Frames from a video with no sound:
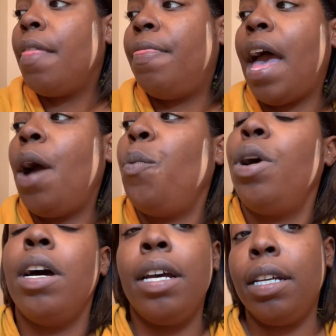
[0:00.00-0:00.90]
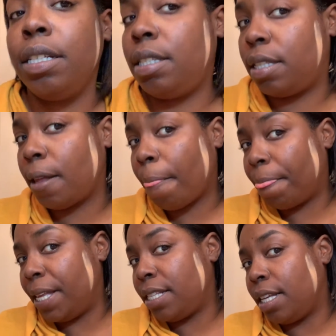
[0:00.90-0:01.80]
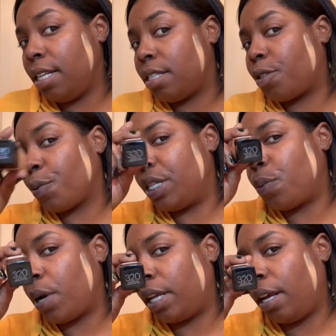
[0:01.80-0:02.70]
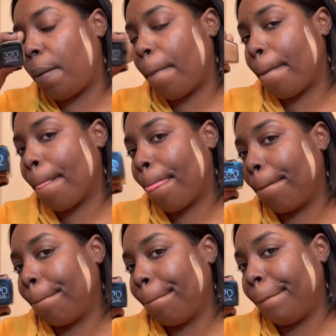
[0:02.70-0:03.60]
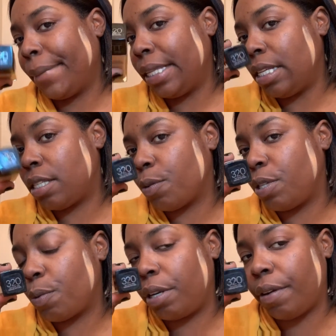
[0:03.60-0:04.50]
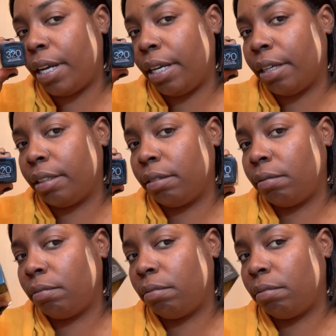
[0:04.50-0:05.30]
That was, this is 320. It's 320 right here.